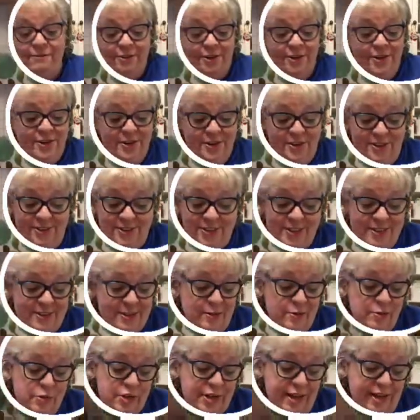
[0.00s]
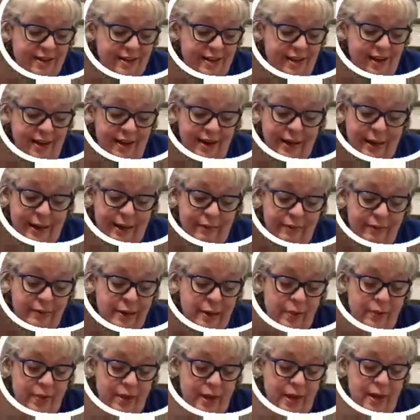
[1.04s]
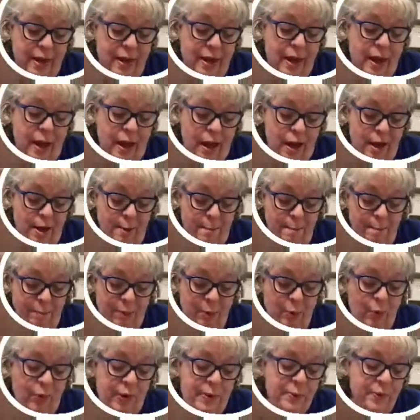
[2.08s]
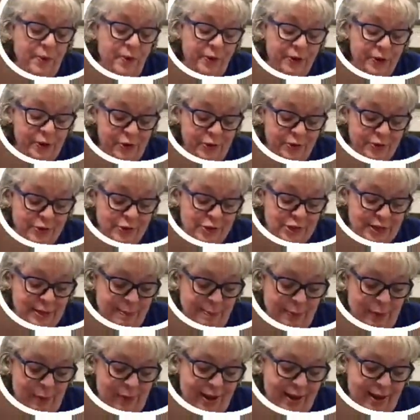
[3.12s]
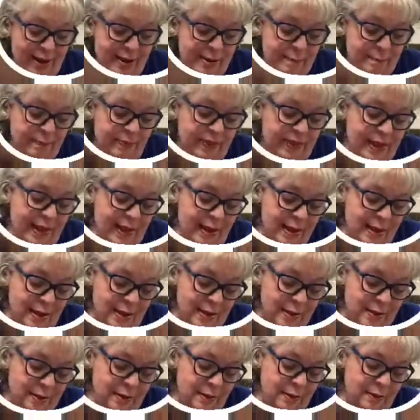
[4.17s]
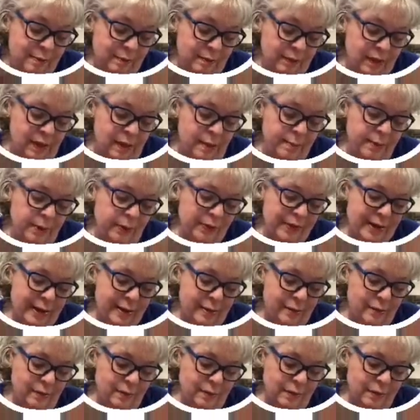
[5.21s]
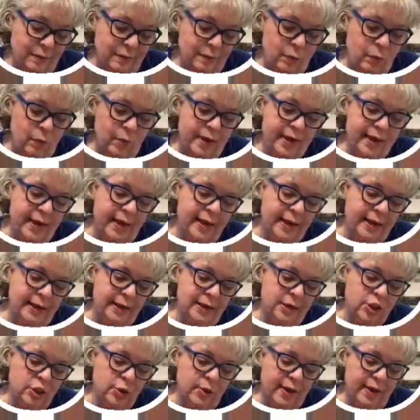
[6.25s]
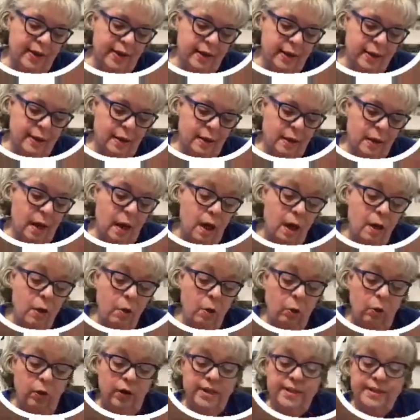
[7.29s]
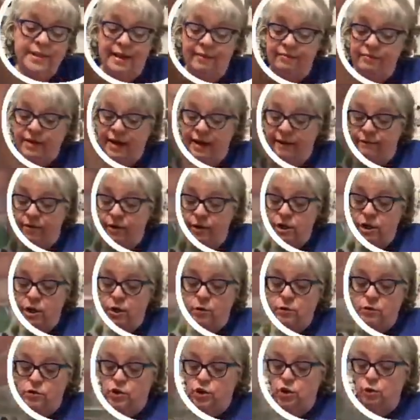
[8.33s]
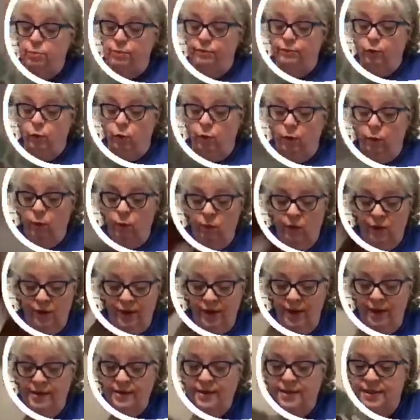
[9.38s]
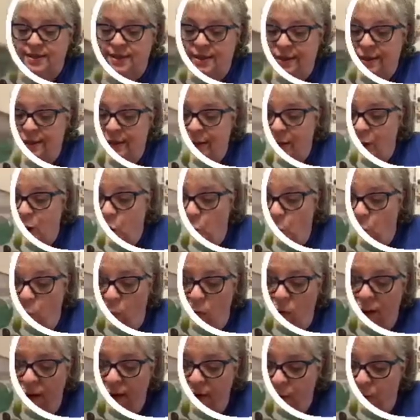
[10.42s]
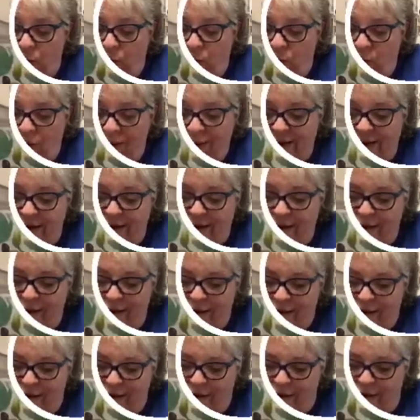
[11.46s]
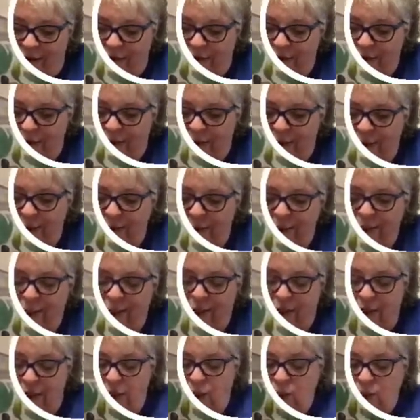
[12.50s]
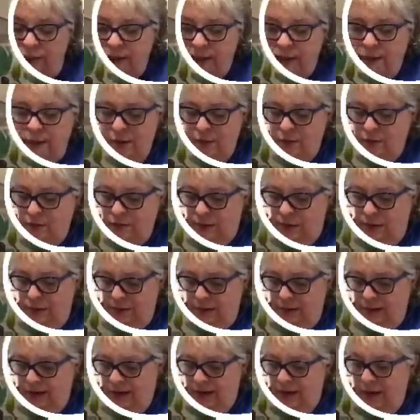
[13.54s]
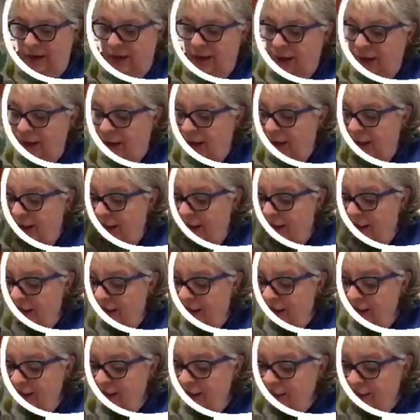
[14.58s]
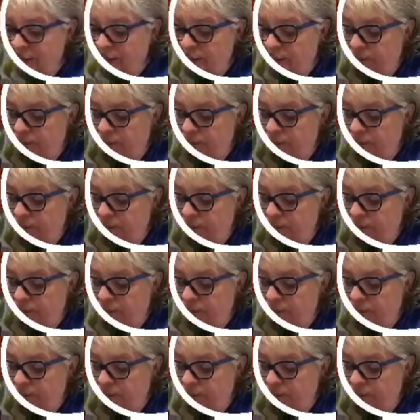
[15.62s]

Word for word: or you're just going to shake your head. I don't know. But we were on a cruise ship, okay? And come on now. Why can't I get you out of here? Oh, because I've never used you before. What? What? Okay, here we go. And,